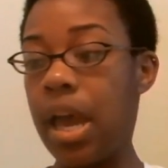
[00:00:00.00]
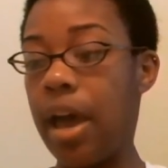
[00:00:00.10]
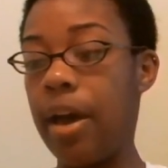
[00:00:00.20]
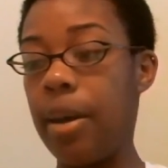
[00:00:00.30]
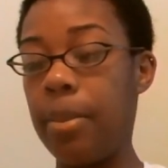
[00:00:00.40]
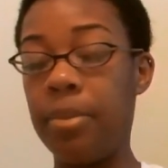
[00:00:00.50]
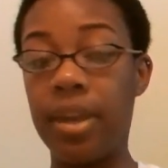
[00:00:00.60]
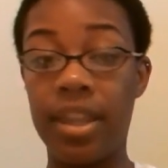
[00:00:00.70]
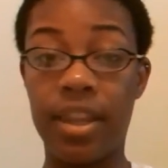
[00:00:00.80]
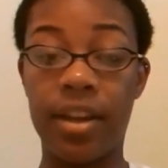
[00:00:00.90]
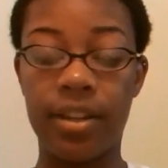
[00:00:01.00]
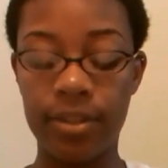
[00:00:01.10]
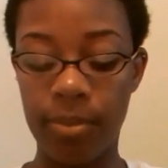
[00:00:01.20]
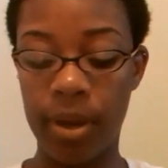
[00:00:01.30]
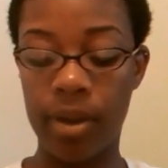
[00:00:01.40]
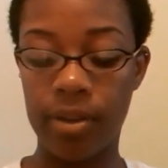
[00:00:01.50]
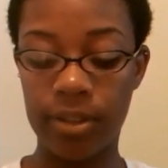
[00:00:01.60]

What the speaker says: in there as well.